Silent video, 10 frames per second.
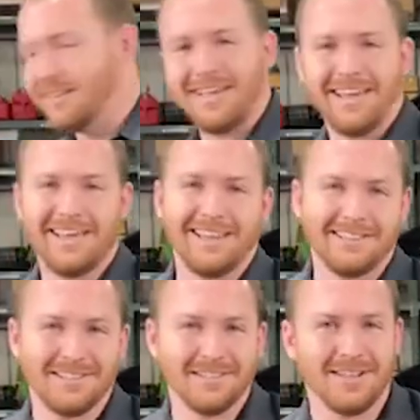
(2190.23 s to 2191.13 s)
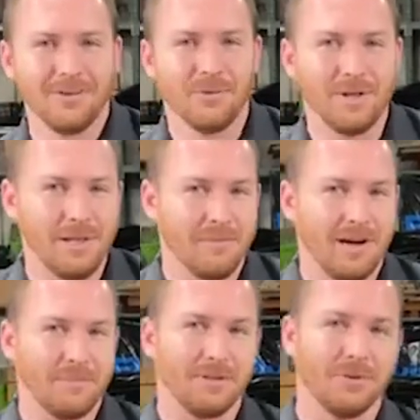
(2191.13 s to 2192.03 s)
Hey, this is another really
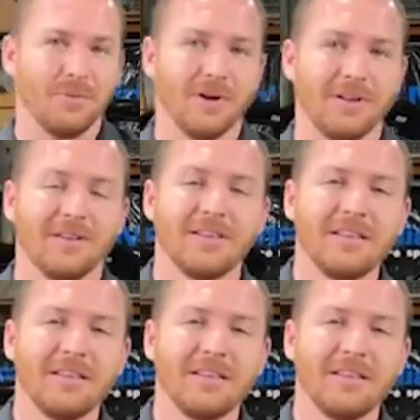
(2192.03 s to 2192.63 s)
popular one.